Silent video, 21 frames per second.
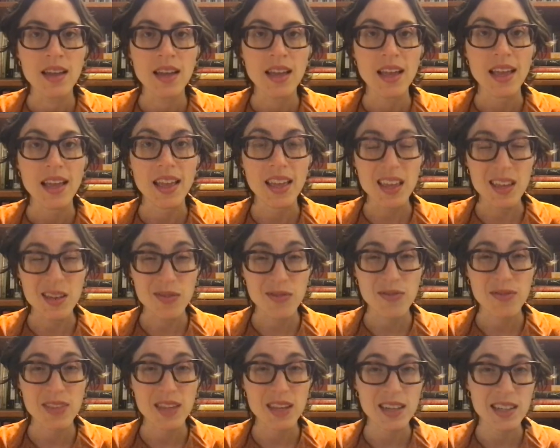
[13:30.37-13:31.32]

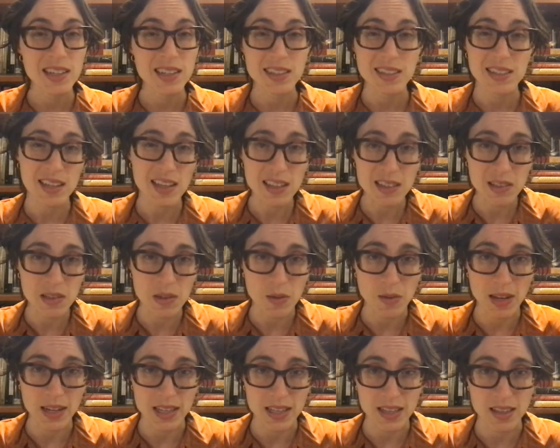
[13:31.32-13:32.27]
If they didn't tell you
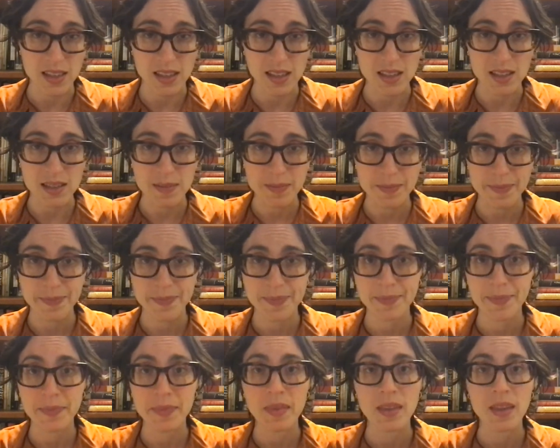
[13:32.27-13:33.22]
anything,
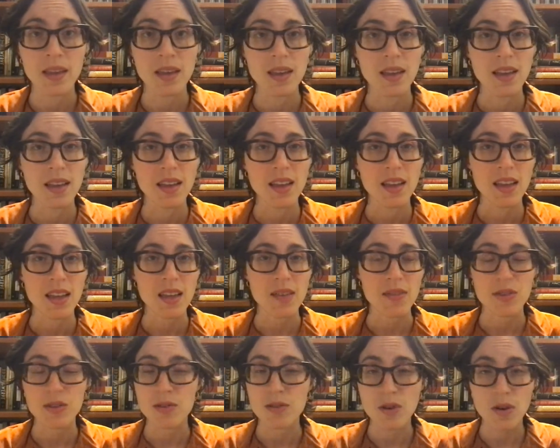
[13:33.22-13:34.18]
if
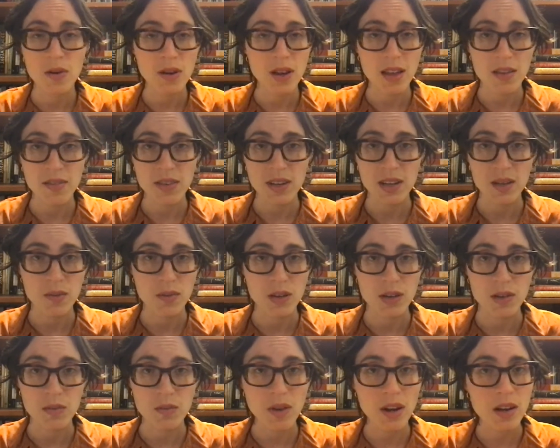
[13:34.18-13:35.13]
you don't have any
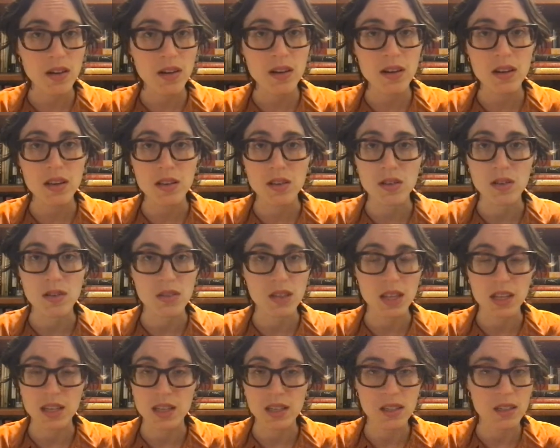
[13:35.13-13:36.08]
written record and
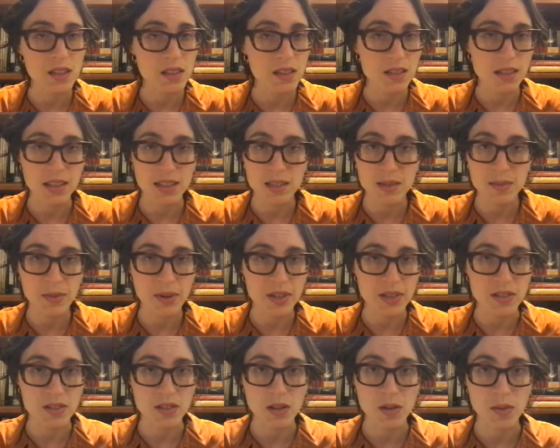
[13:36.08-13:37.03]
they didn't
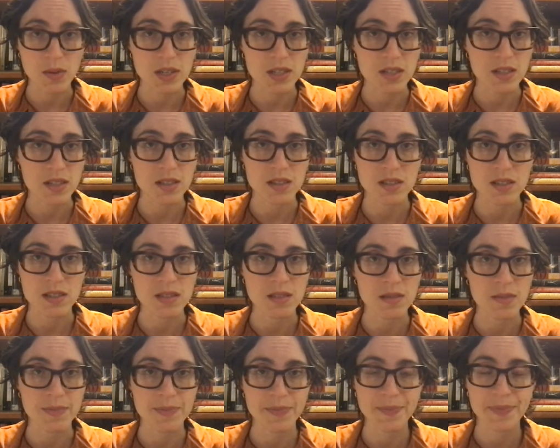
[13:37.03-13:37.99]
express their
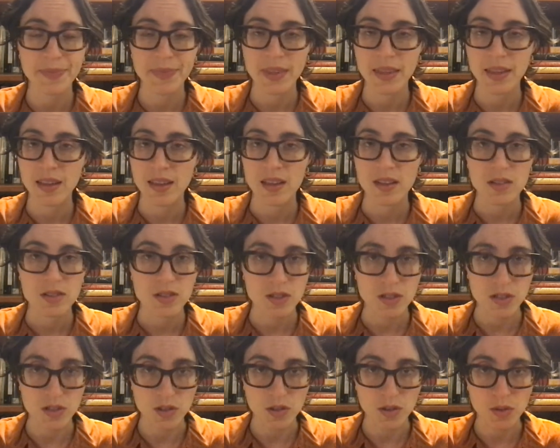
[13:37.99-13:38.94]
wishes to
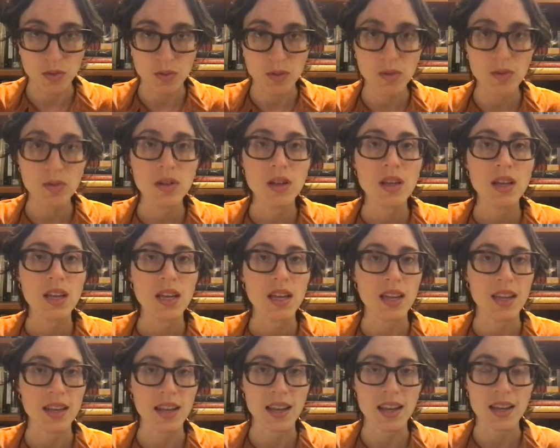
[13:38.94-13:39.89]
you
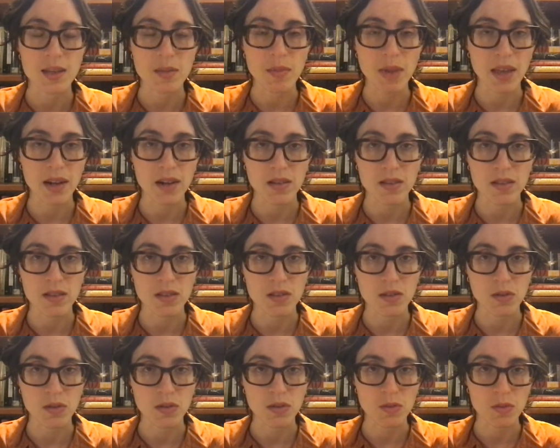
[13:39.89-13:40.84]
in any manner that you
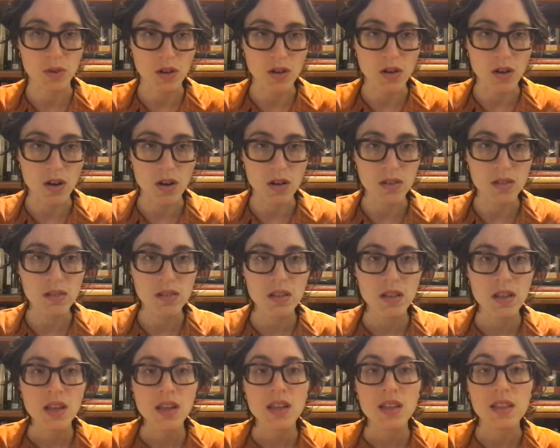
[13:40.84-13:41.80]
can recall,
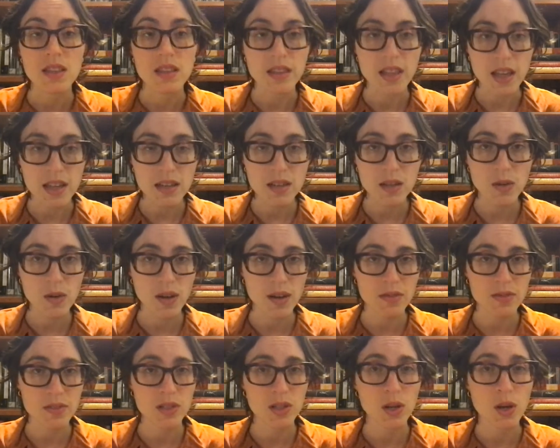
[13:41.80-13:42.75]
then you
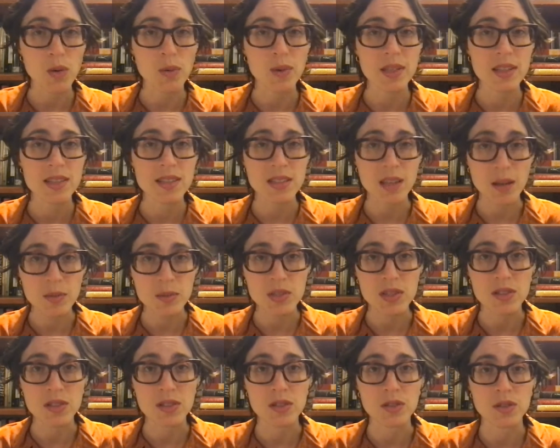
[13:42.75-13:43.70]
have to go with
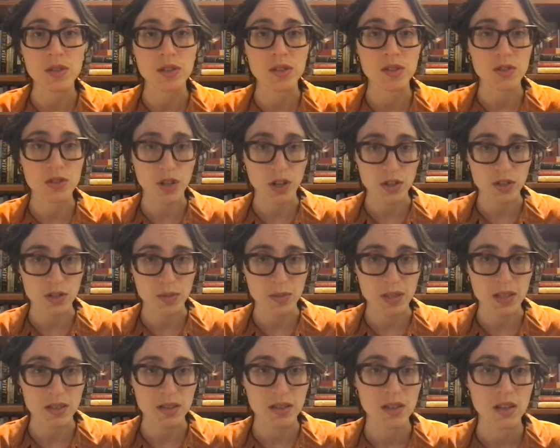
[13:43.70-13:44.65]
substituted
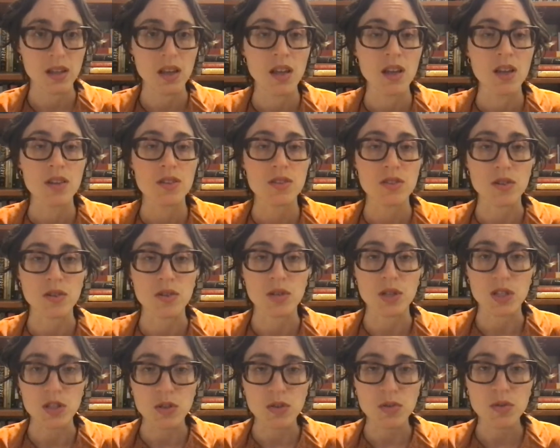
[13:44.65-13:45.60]
judgment. So
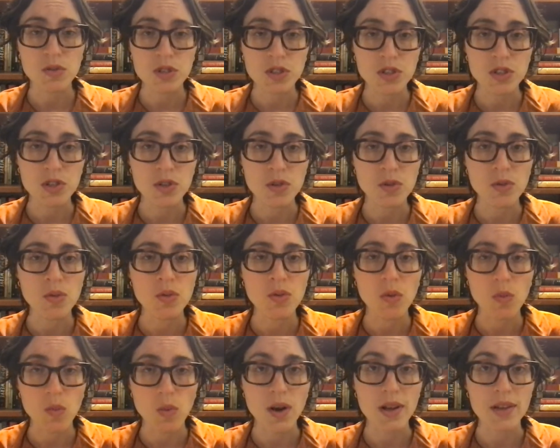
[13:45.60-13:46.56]
you do
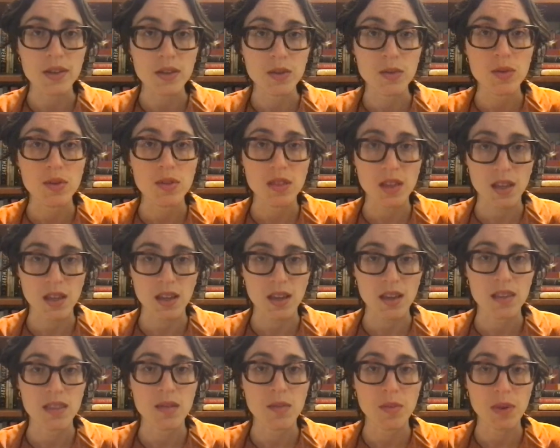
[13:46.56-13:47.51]
what you
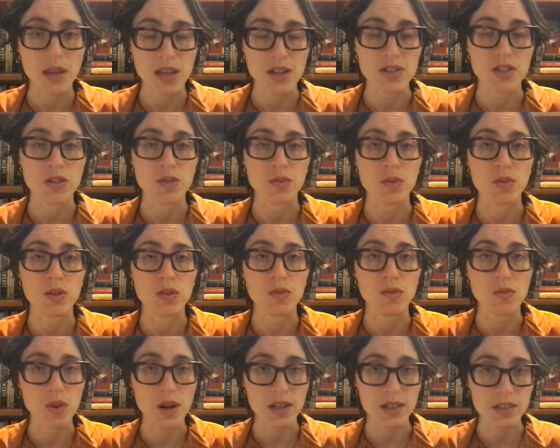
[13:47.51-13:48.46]
think the patient would have
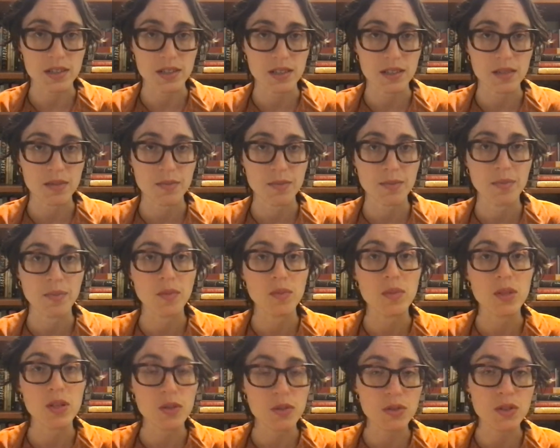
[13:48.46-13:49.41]
wanted.
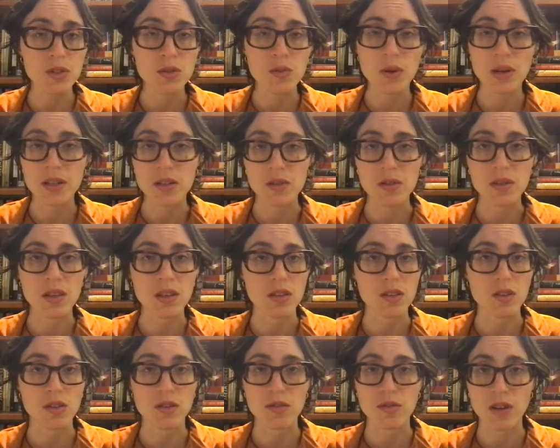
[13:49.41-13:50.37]
You do what you think
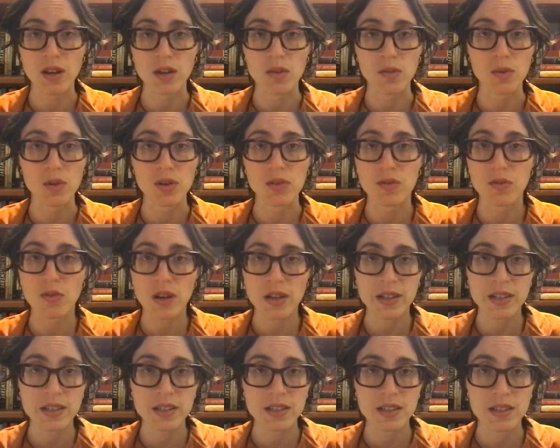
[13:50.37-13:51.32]
your friend would have
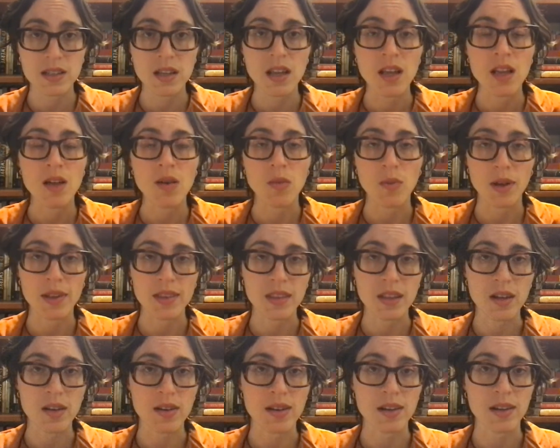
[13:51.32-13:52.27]
wanted when
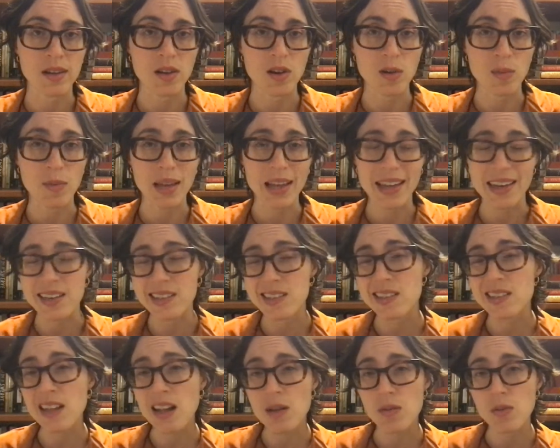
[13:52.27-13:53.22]
they're in a coma. And it's
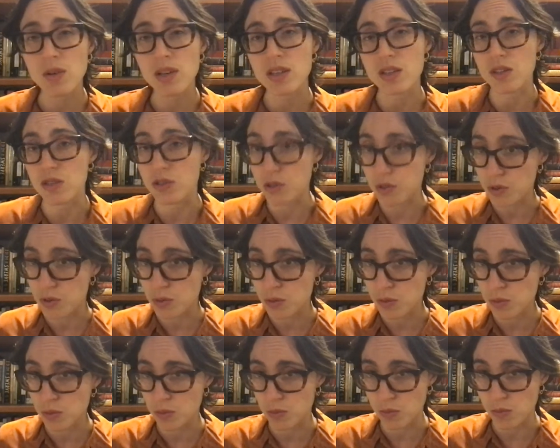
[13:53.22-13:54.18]
not what
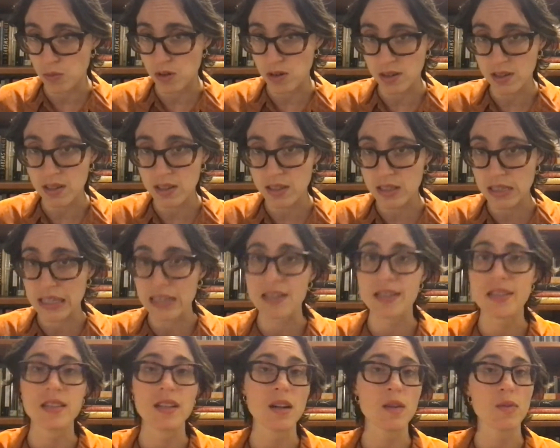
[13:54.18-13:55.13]
you want, and
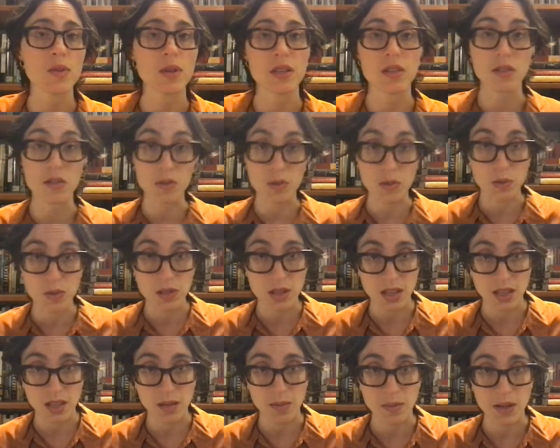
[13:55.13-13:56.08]
it's not what you
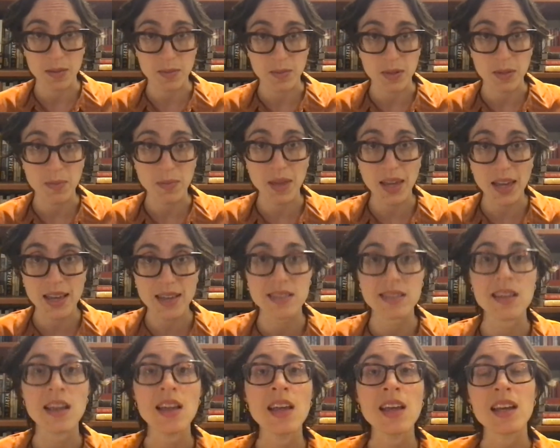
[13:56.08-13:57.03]
think might be
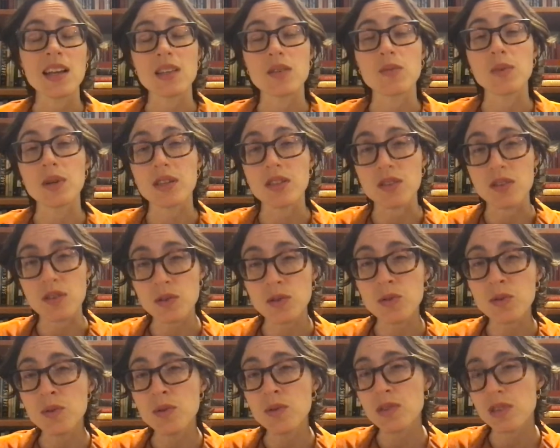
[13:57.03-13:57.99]
best. It's what
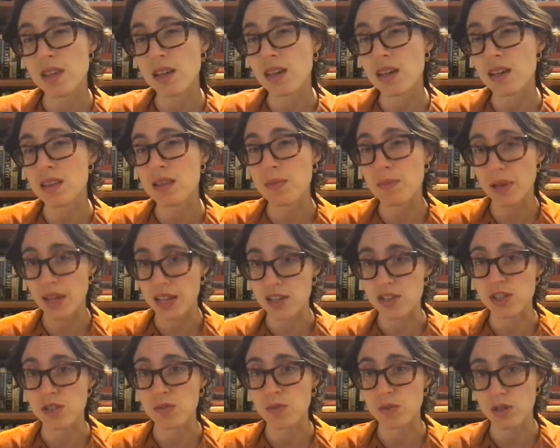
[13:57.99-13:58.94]
you think the
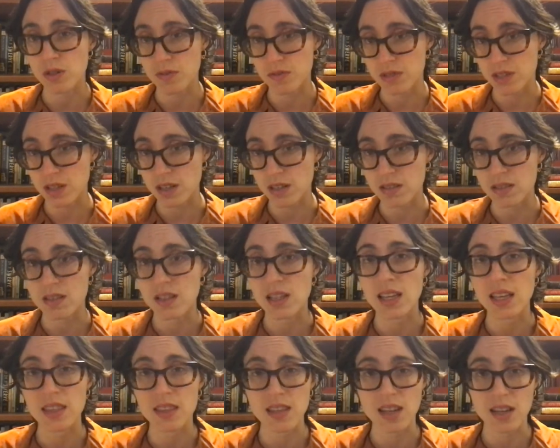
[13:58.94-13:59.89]
patient would have done
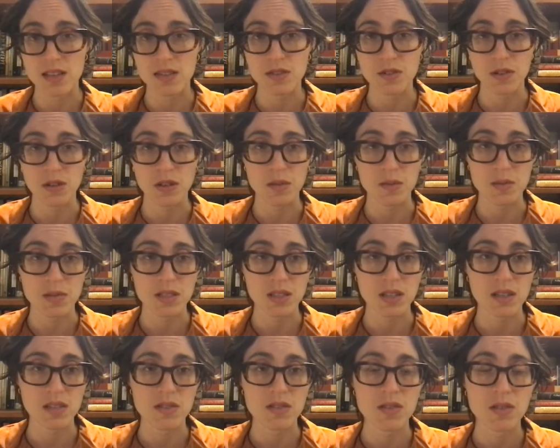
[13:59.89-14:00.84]
in that
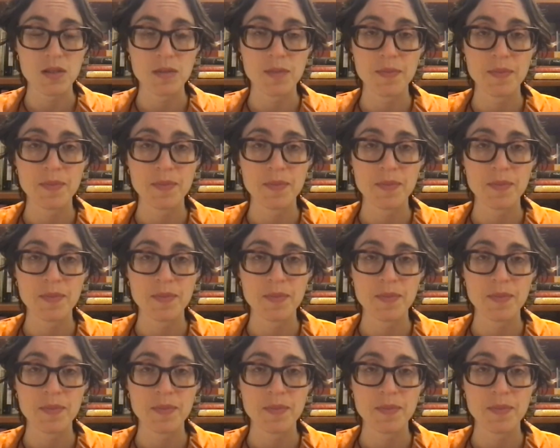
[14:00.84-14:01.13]
circumstance.